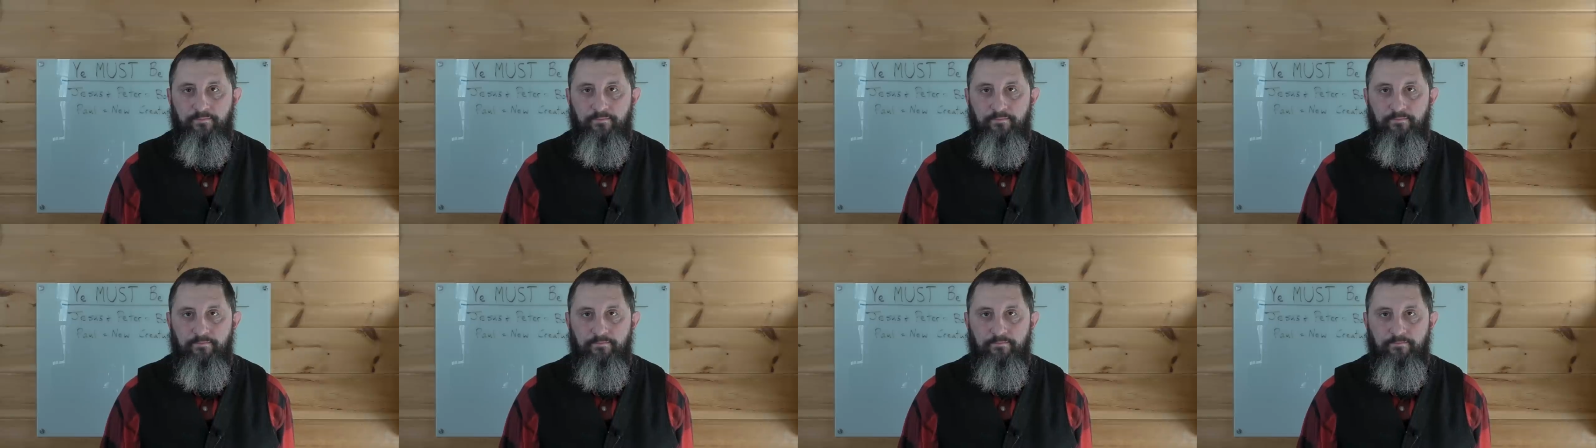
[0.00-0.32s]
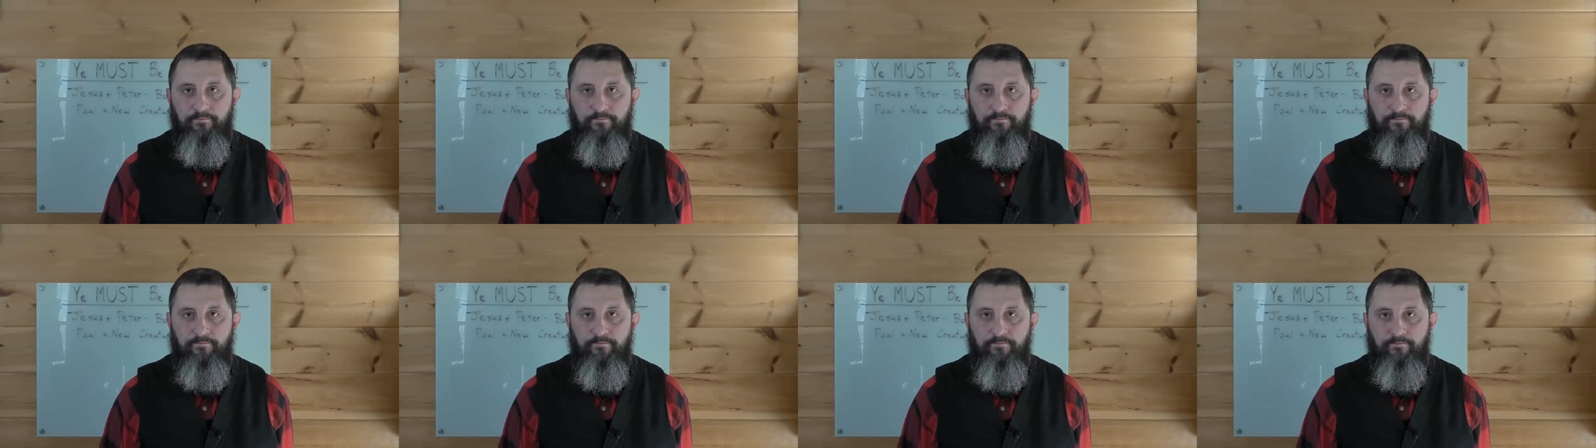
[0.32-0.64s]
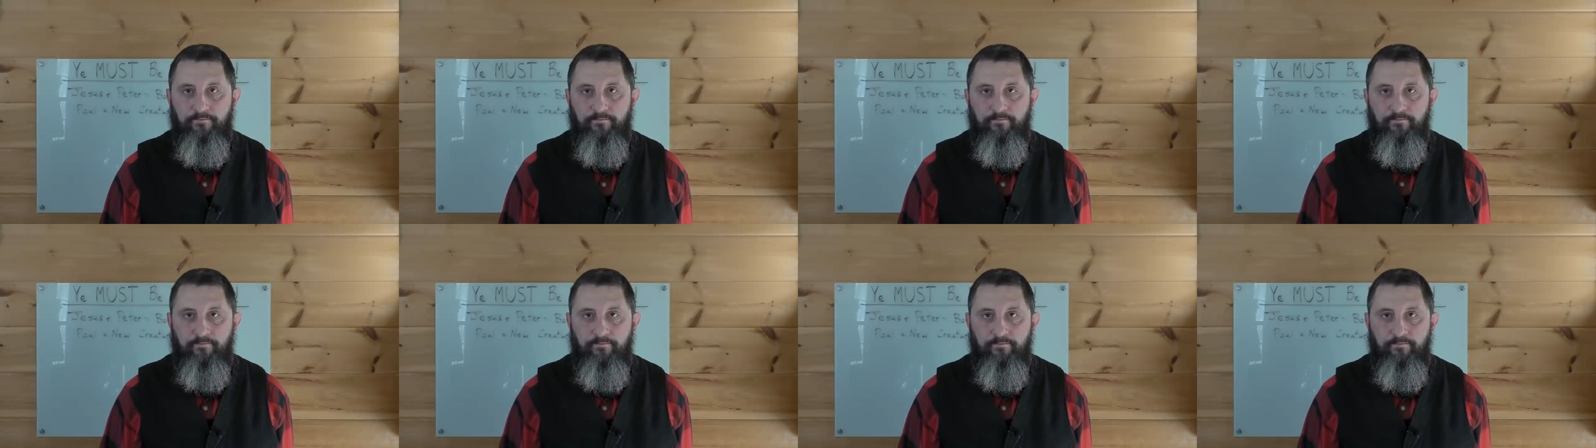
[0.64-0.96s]

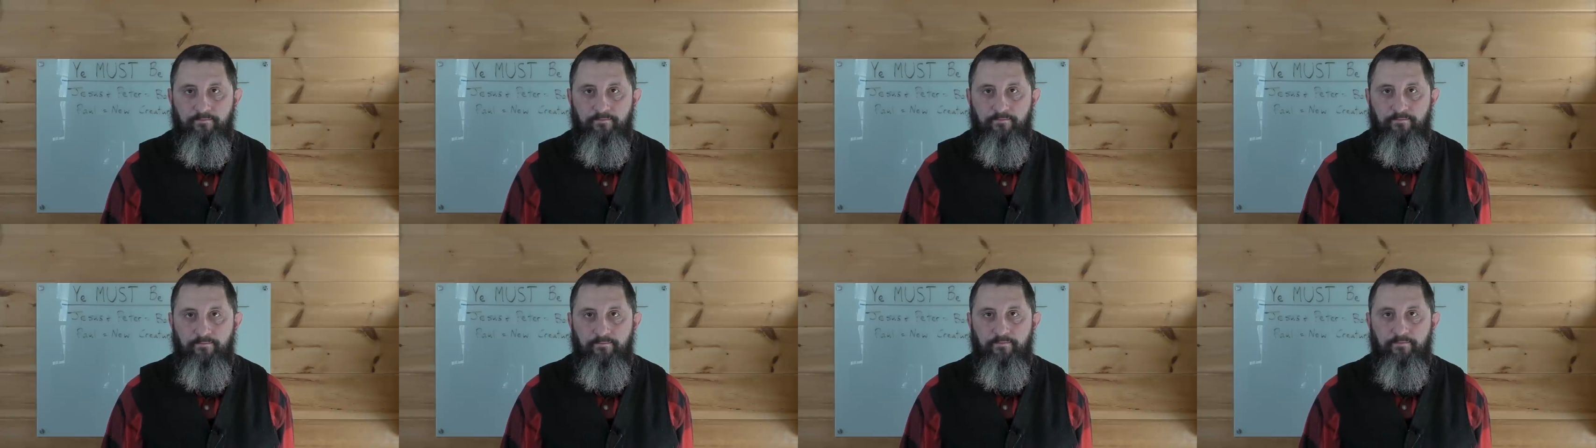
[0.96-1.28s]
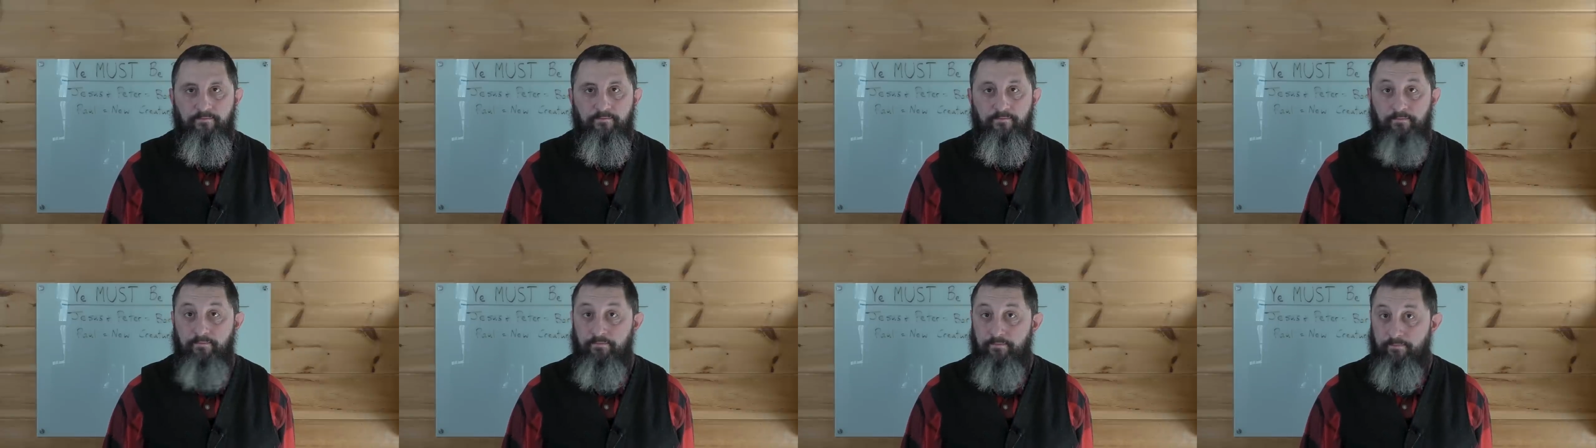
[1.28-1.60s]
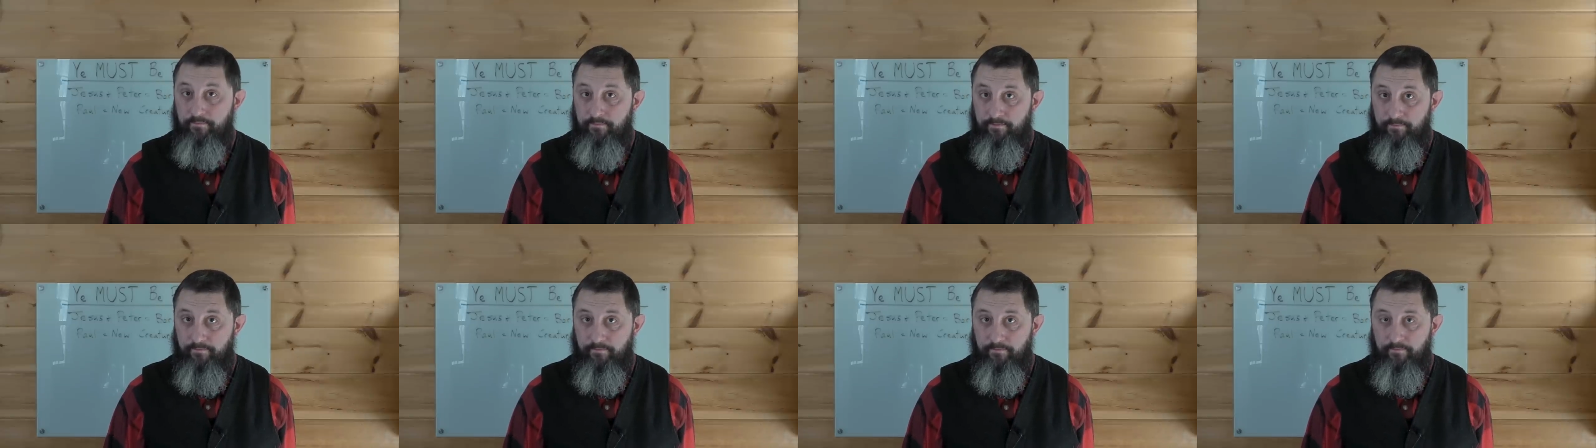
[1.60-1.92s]

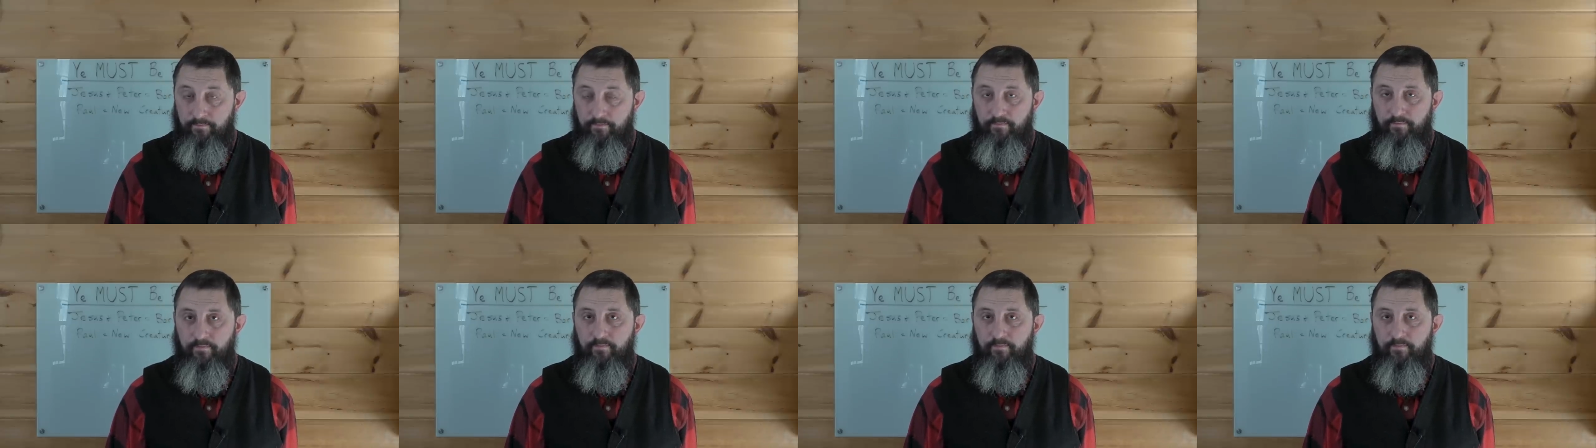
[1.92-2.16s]
No one is speaking in this clip.